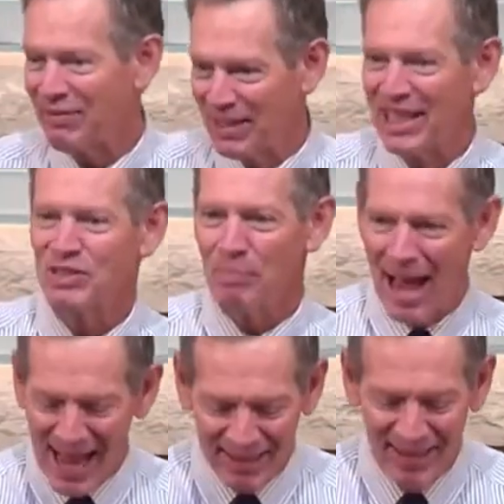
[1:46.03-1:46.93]
if it gets
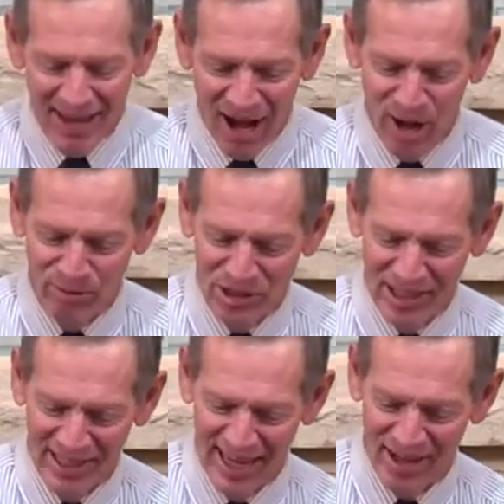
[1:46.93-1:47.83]
bad,
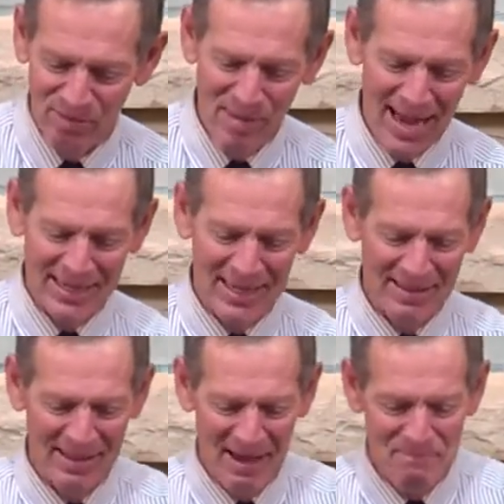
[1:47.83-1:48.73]
she can head on back and
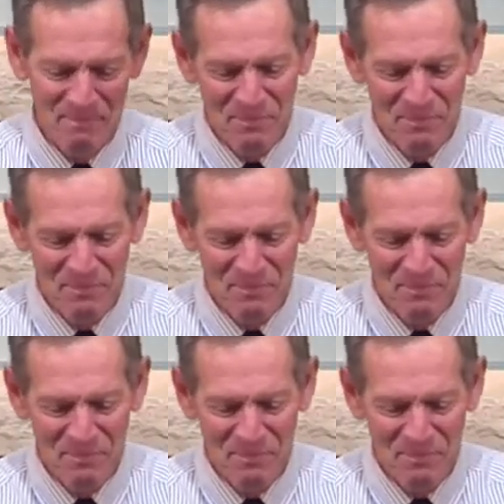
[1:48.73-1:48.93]
get that.